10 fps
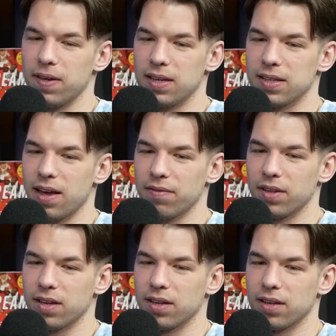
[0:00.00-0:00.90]
Phoenix have
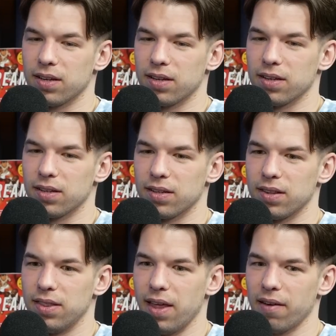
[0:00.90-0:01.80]
the
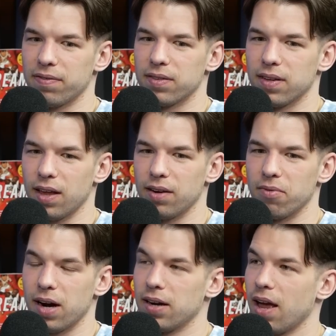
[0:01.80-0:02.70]
depth, and
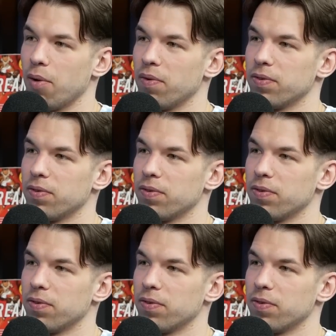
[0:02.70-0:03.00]
right now